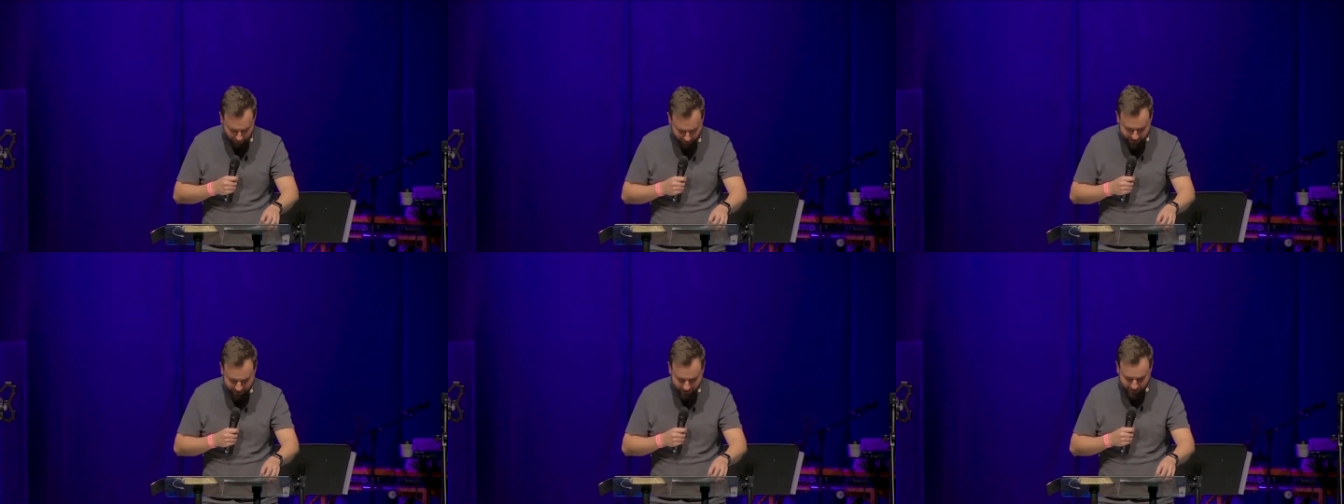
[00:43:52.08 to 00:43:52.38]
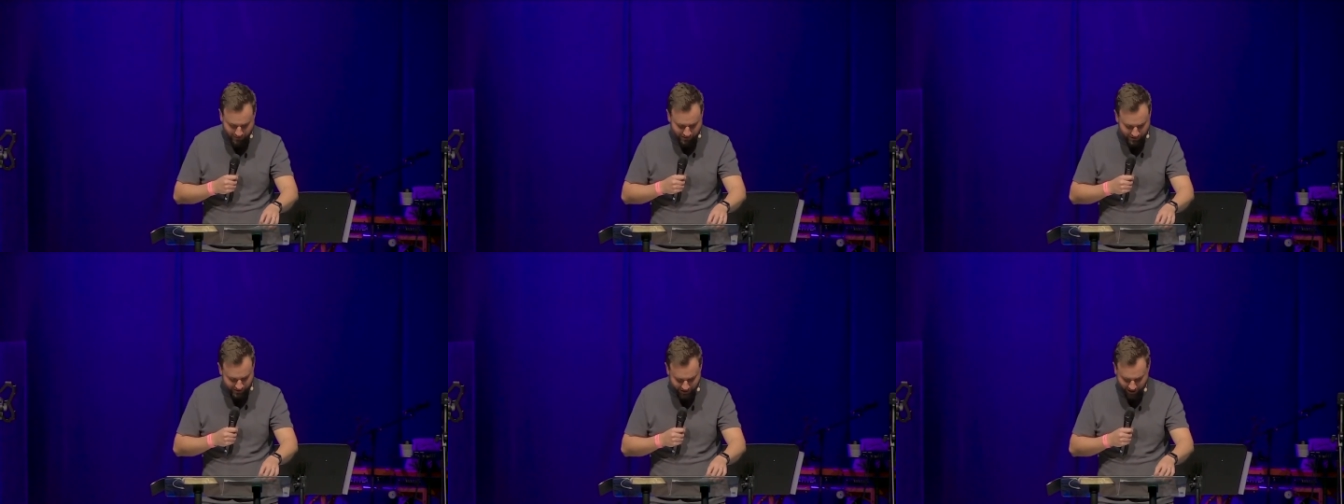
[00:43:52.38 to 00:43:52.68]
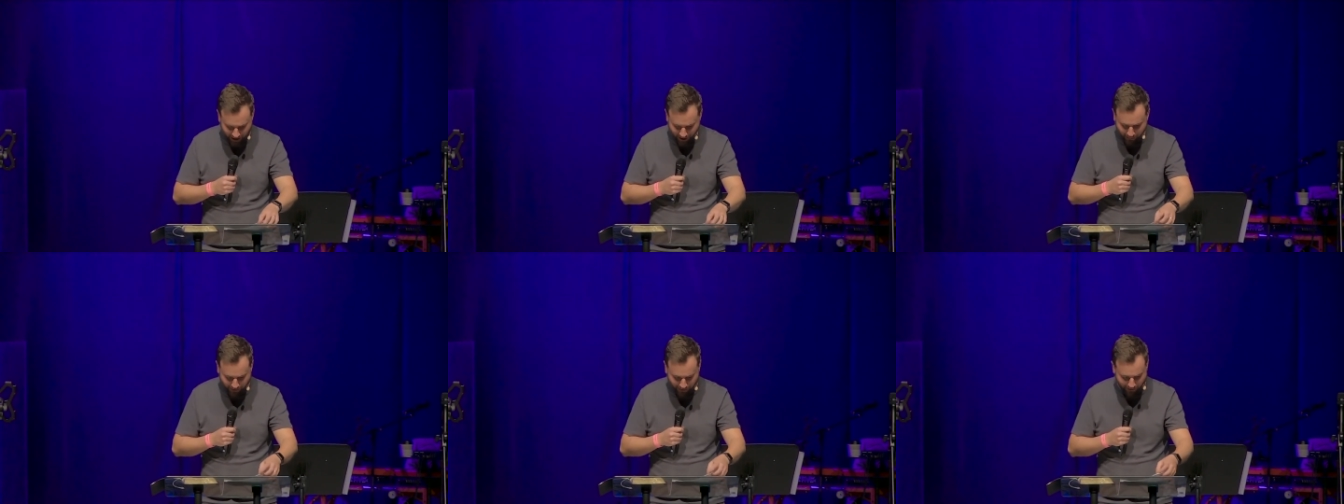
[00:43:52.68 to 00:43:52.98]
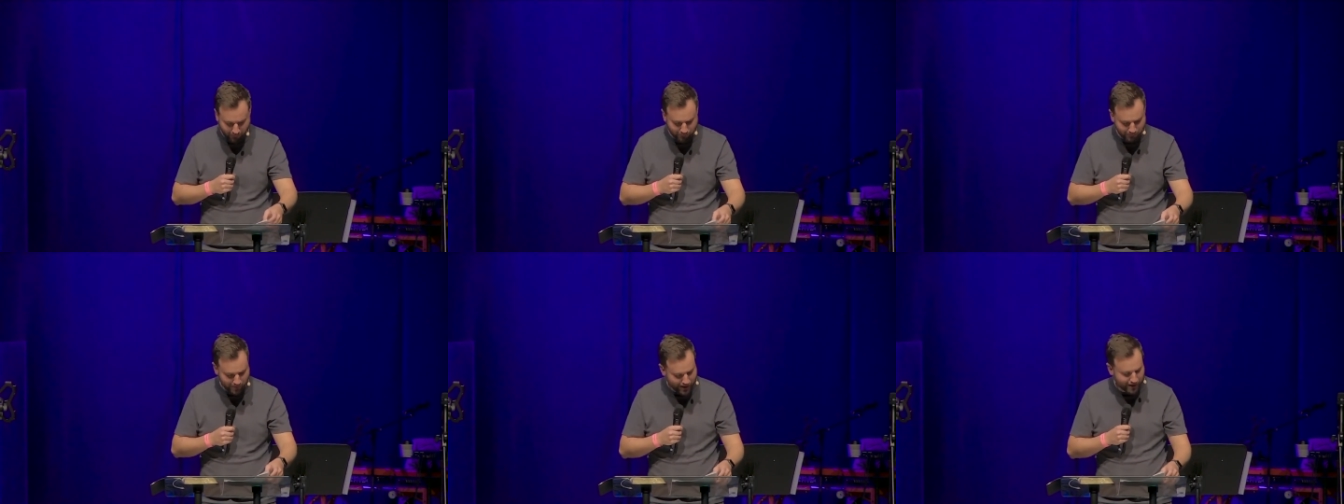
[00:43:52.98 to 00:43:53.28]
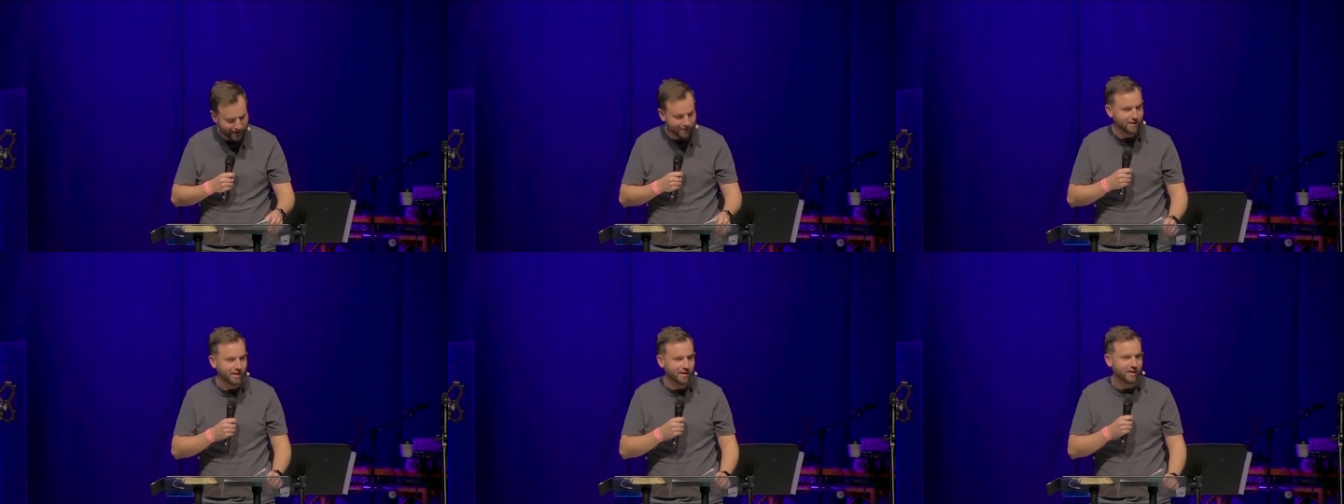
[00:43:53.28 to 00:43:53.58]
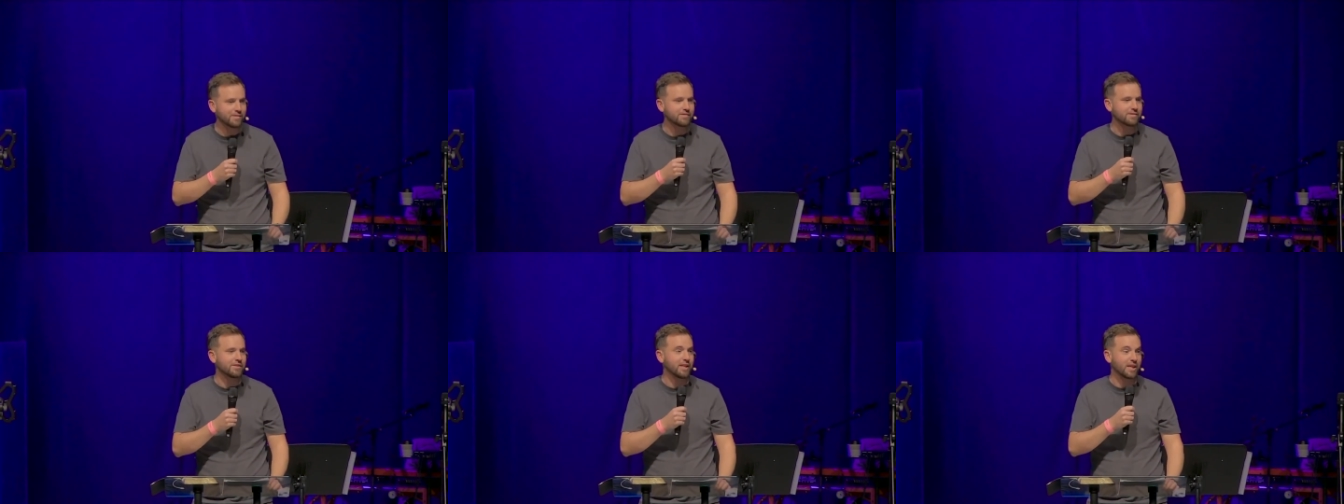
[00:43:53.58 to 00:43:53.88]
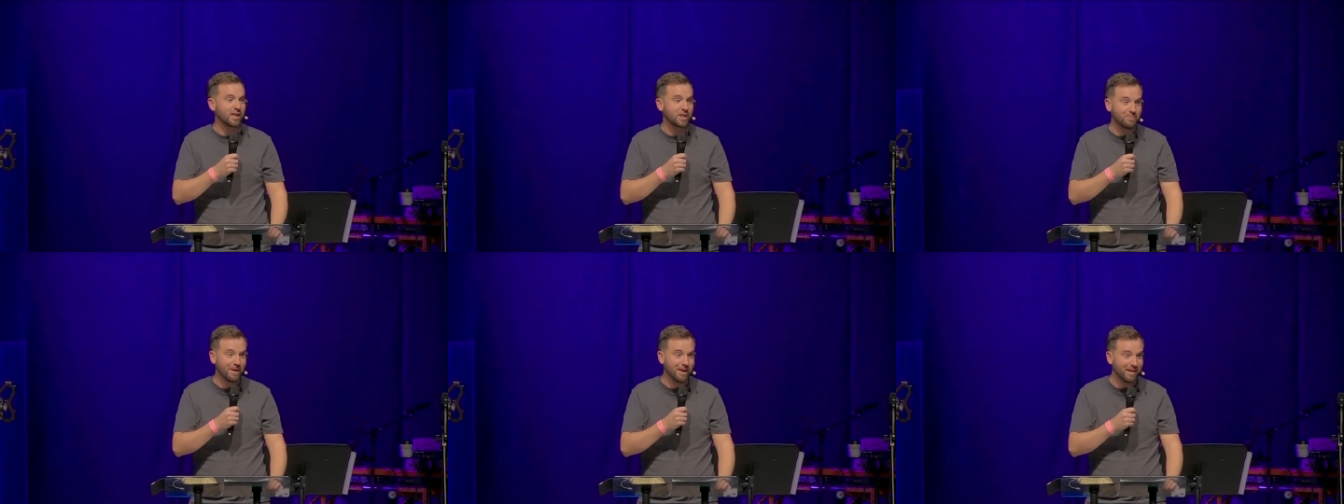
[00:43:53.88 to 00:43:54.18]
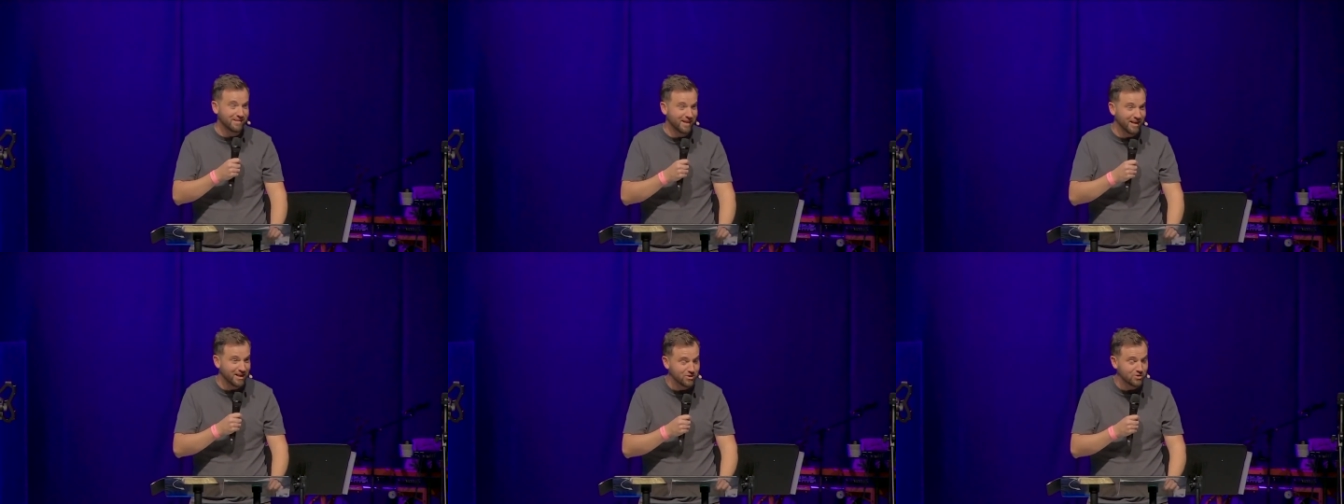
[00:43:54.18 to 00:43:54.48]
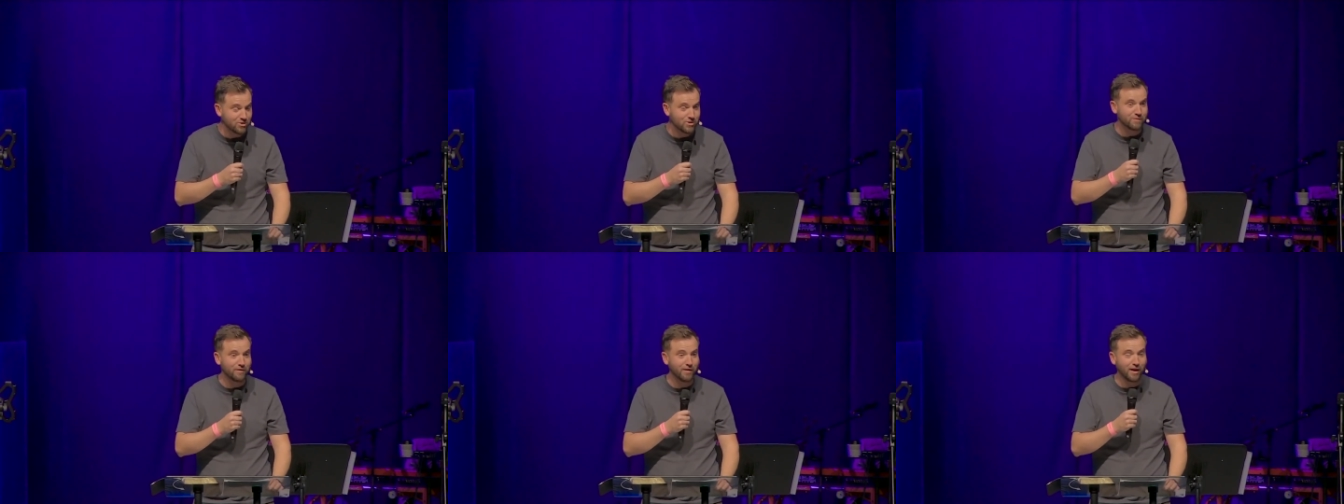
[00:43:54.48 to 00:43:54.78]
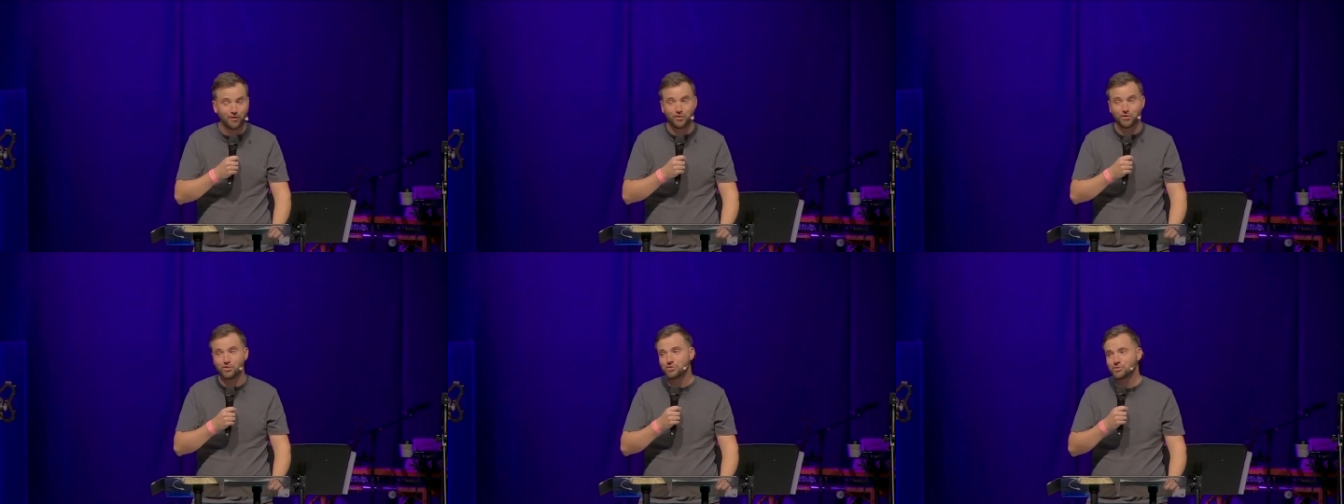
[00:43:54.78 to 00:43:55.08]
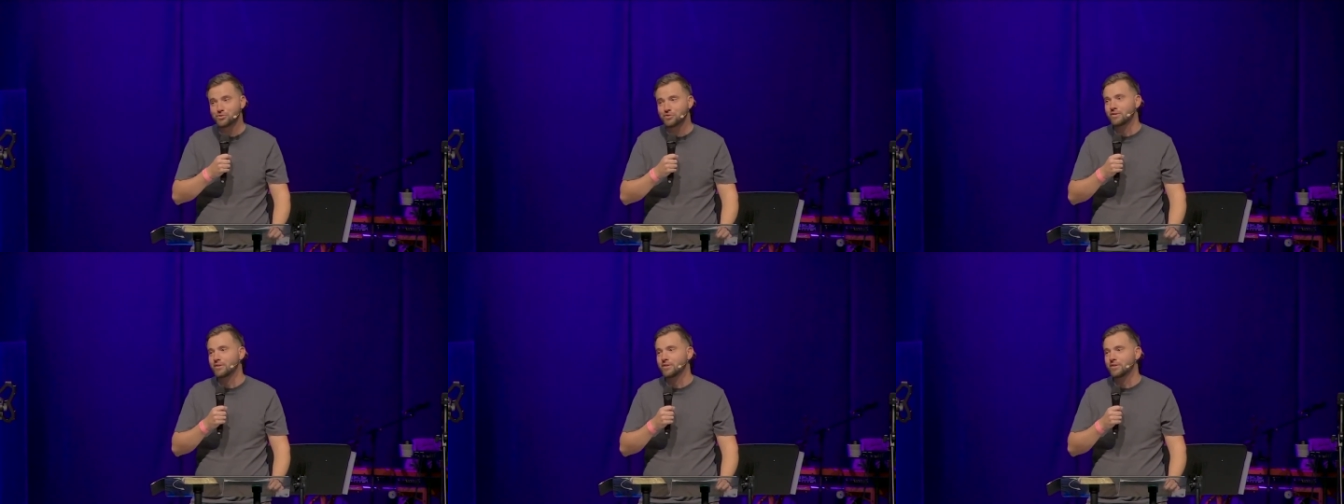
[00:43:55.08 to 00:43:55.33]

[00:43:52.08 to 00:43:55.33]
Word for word: and upset about many things the expectations of others,